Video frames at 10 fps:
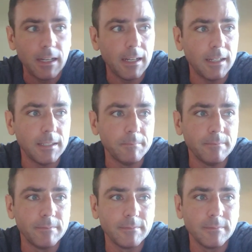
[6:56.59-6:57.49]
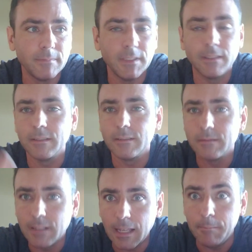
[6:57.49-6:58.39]
Um,
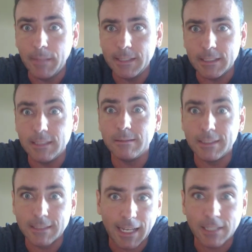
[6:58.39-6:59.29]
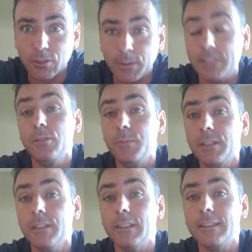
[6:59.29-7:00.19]
and mainly it's a catch twenty-two
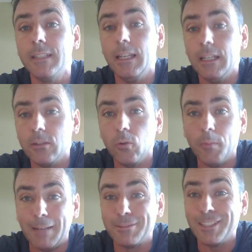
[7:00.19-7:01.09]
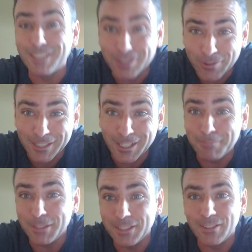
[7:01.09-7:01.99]
because Google Maps does great
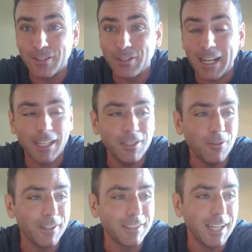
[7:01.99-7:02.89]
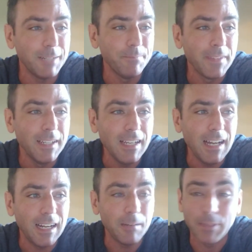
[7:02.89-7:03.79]
job because they're tracking you all the time.
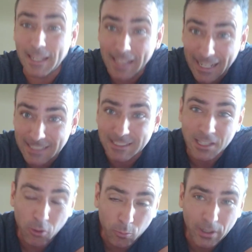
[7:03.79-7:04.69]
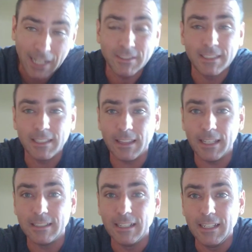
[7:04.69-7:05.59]
Uh, but then that gets into the whole privacy
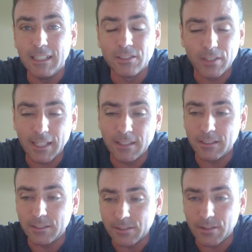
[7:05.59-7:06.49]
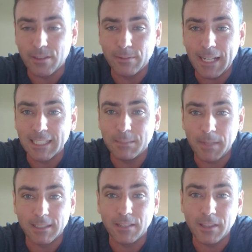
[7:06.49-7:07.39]
thing. So again, there's the three
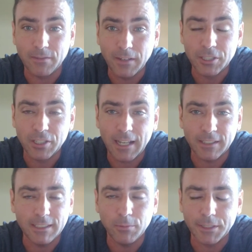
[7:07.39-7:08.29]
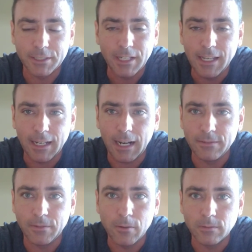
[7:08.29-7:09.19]
aspects of it, the functionality, which an
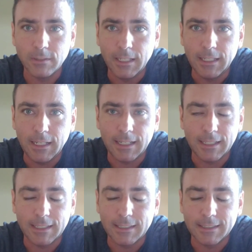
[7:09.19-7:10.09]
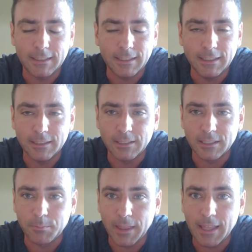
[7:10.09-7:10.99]
iPhone uh, is
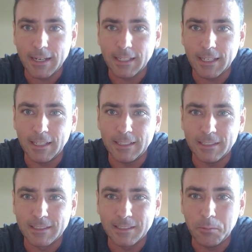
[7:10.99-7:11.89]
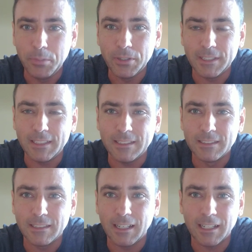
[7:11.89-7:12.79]
just pathetic in its
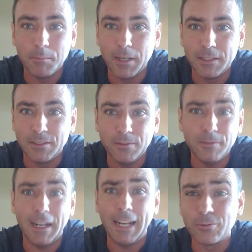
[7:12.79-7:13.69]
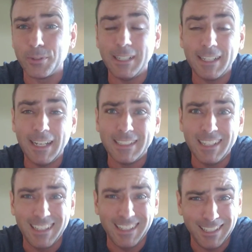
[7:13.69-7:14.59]
abilities uh, compared to Android. And again,
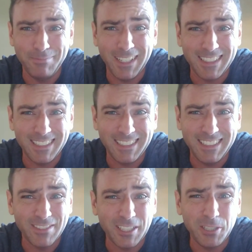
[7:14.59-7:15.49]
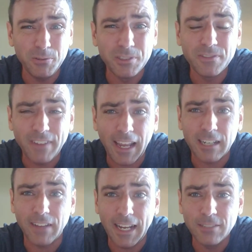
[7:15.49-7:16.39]
I'm not even a huge fan
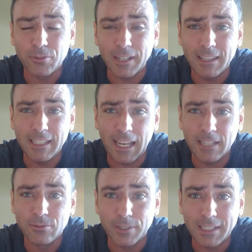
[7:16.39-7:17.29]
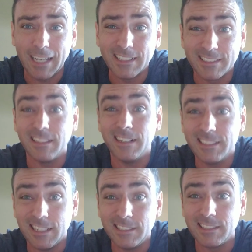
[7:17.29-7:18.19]
of Android. I think Android kind of
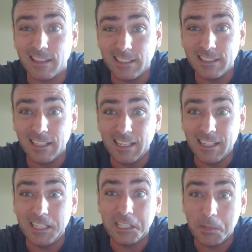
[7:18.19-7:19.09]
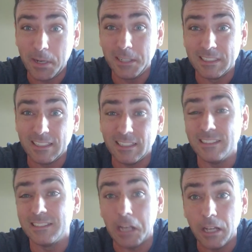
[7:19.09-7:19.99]
sucks. I just think in comparison,
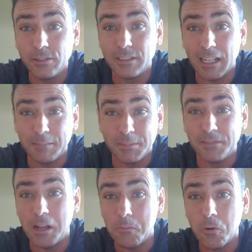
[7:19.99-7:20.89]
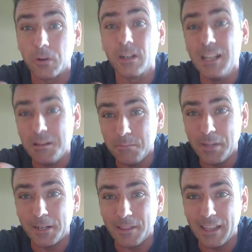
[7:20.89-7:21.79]
it's a hundred times, if not more,
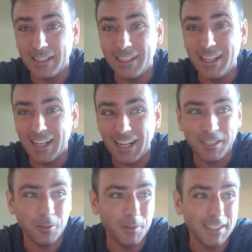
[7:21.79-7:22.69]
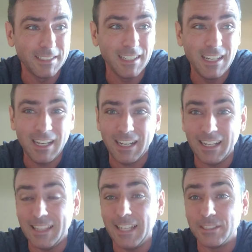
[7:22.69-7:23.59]
better than iOS.
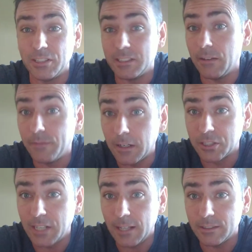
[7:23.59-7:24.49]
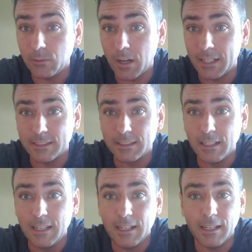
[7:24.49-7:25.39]
Uh, and that's just functionality-wise.
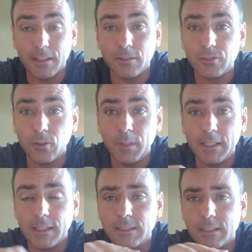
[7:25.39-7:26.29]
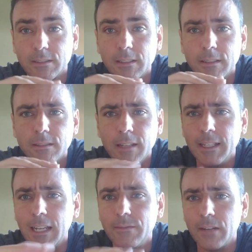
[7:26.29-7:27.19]
Uh, there's so many things. There's, there's
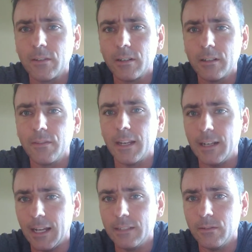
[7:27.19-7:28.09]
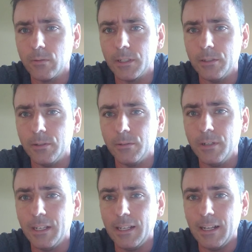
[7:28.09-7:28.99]
nothing I've ever heard of that an iPhone can do,
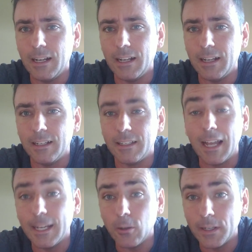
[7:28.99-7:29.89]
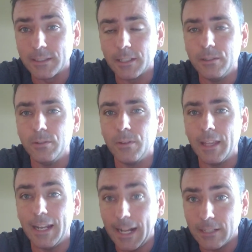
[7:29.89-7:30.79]
uh, that iOS can do,
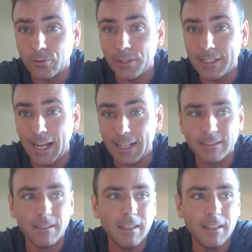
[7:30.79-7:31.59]
that Android can't.